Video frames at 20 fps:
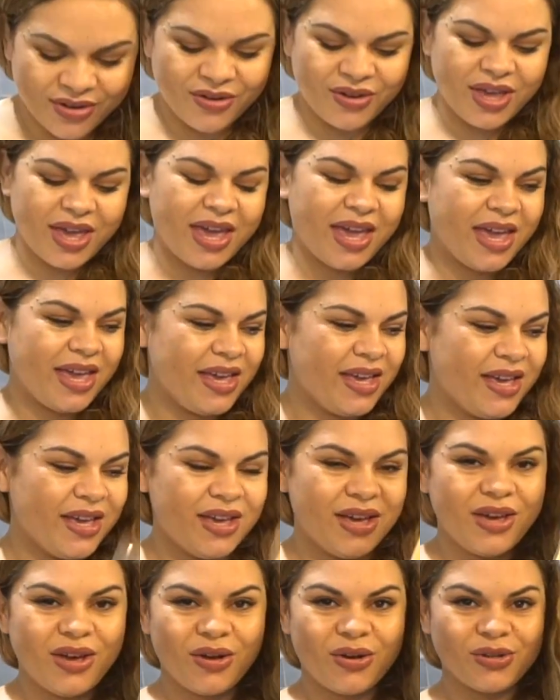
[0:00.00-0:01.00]
Okay,
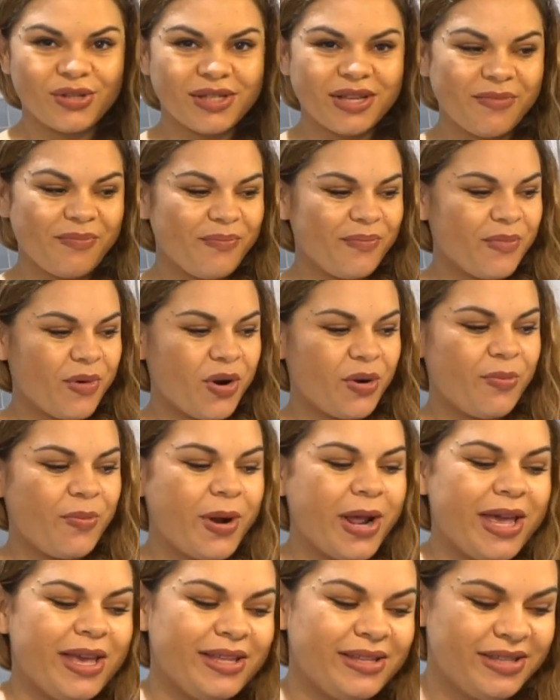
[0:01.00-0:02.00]
got some more
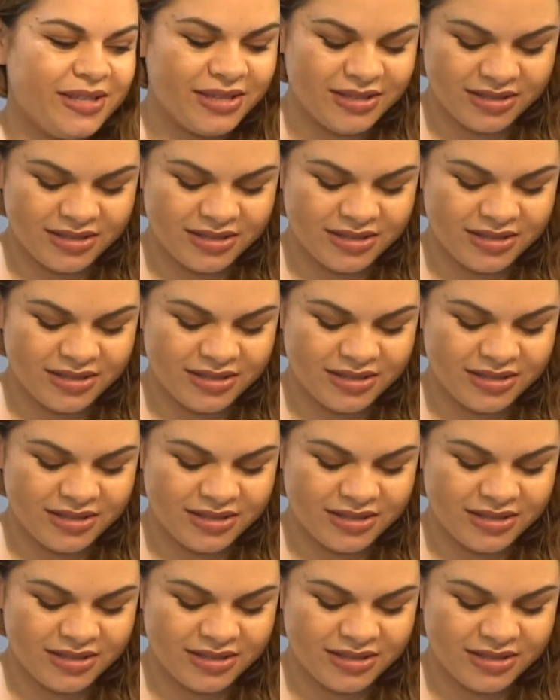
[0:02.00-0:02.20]
bread